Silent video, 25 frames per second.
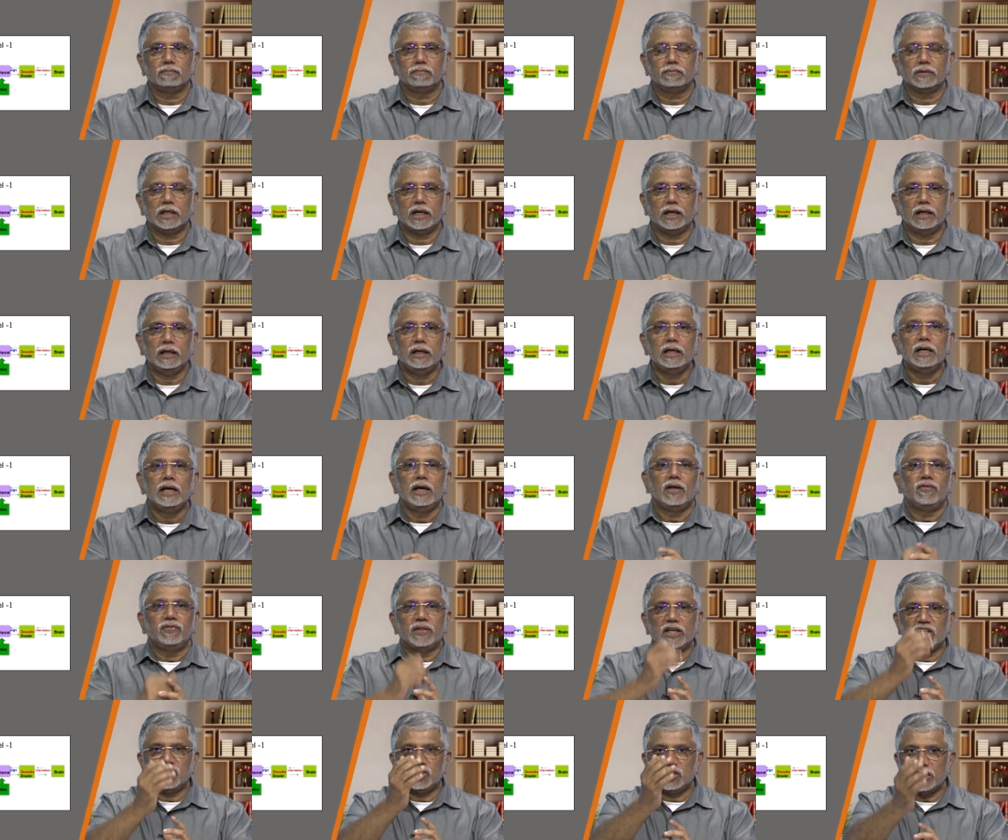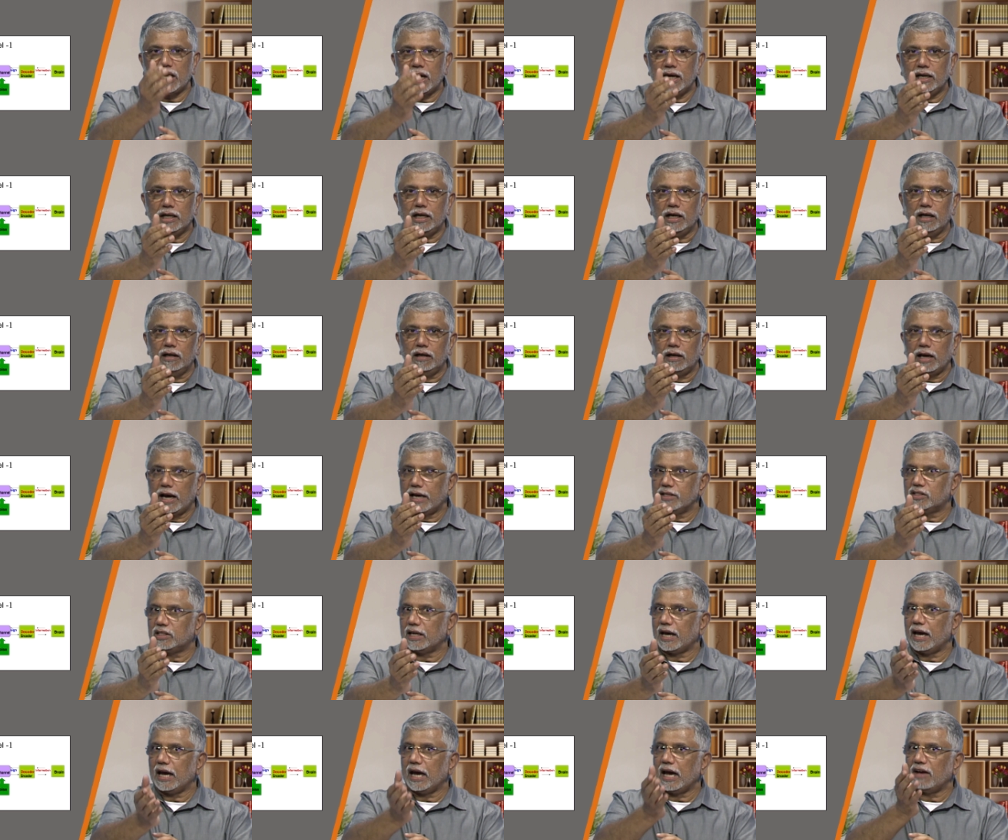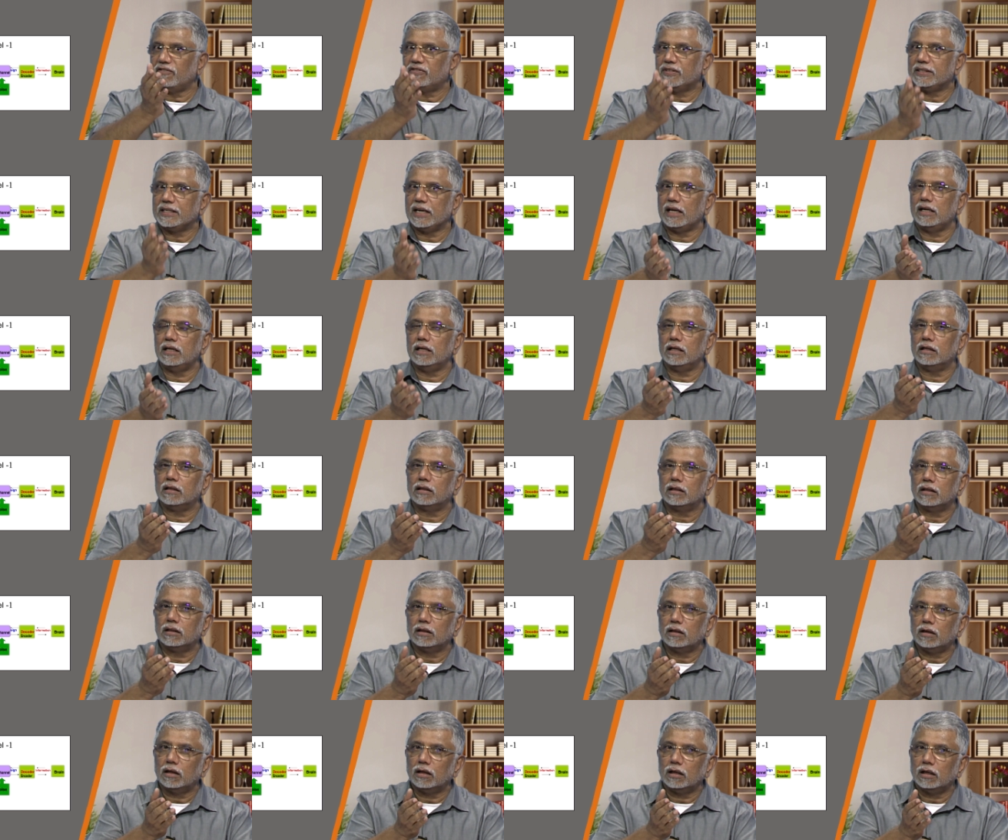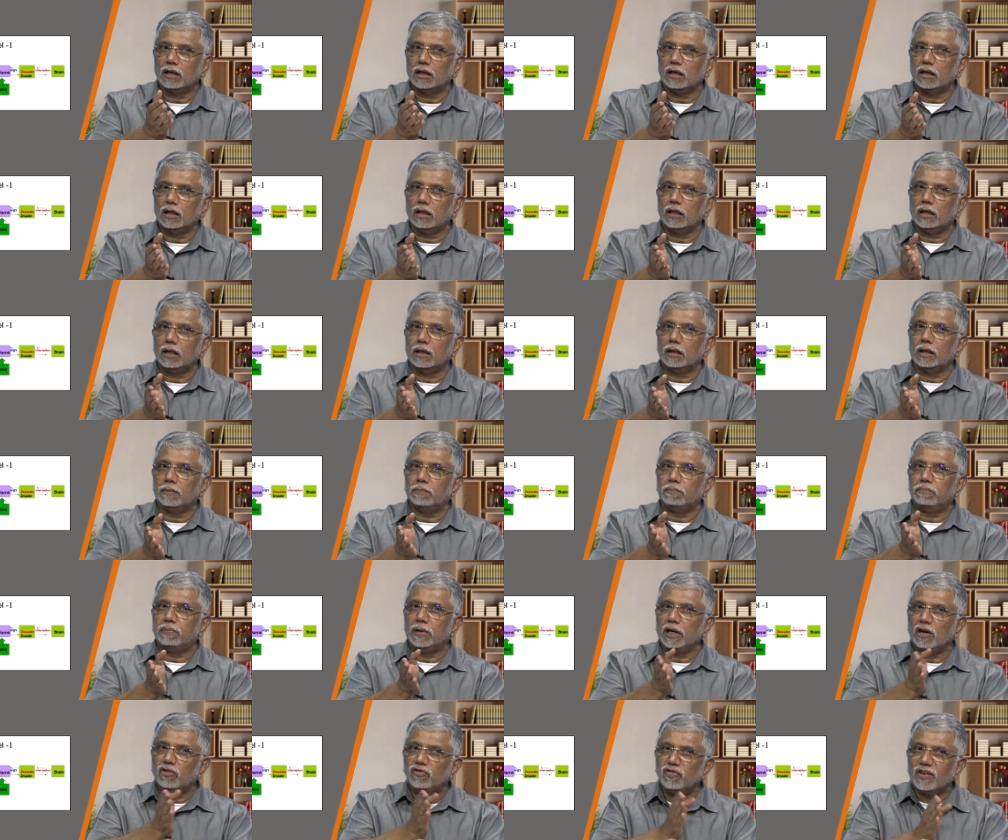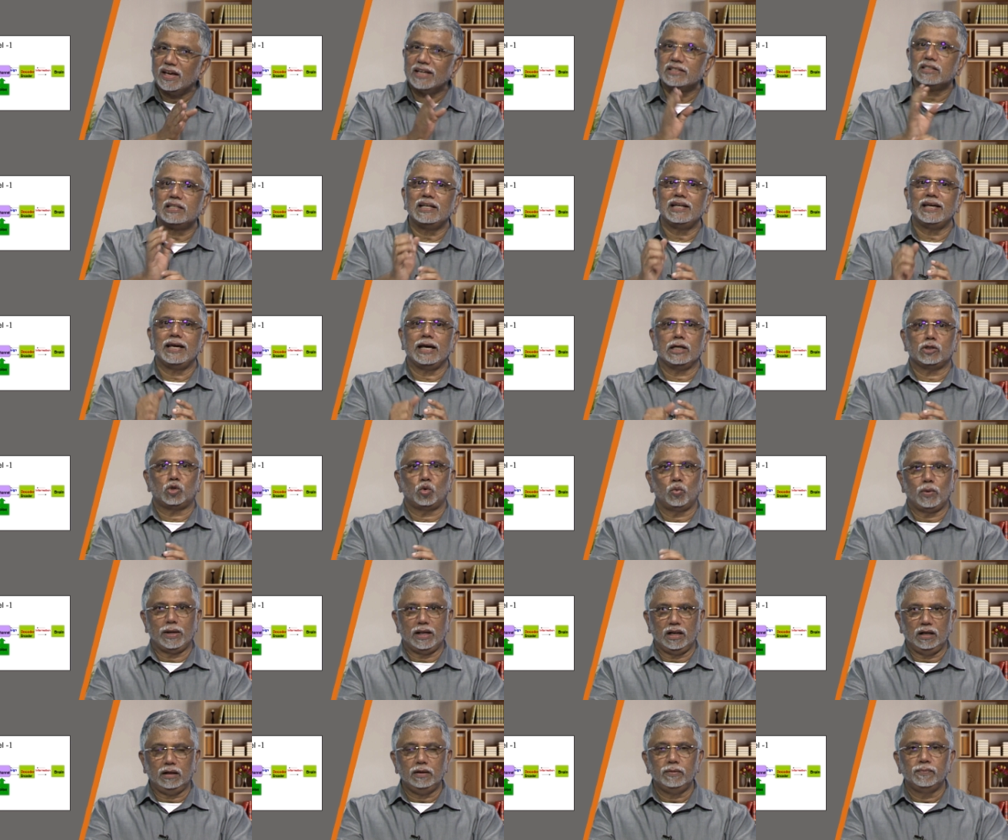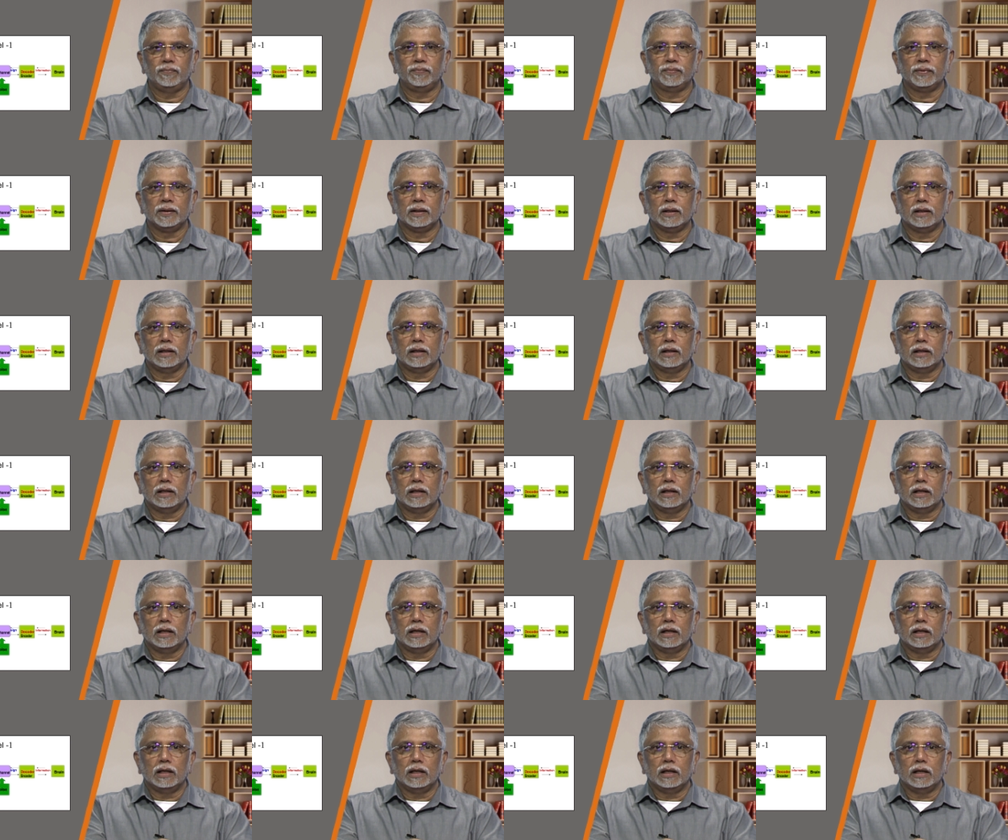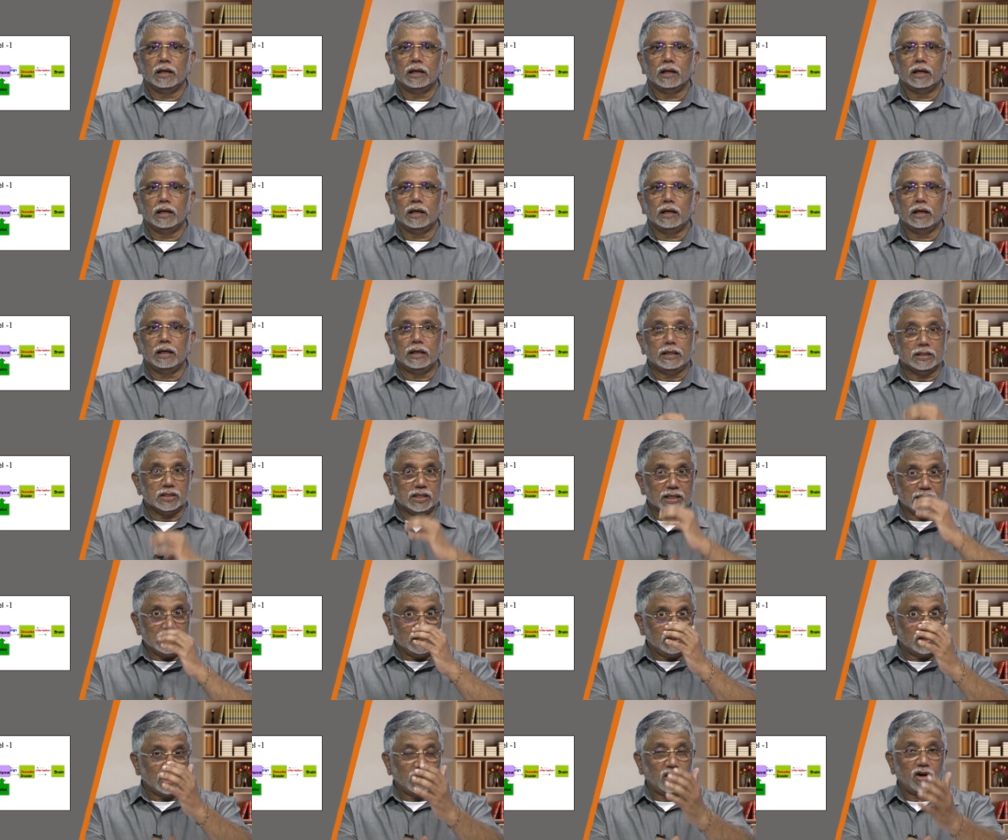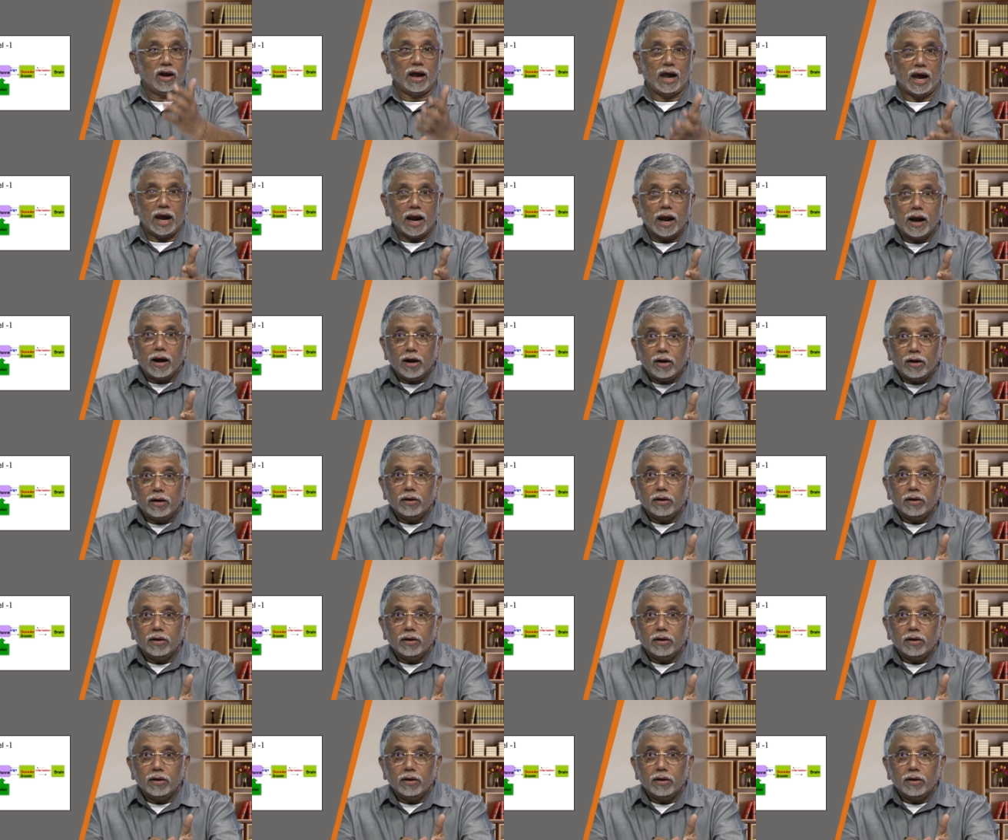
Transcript: Right? The channel, as I have said uh, previously as well, is either air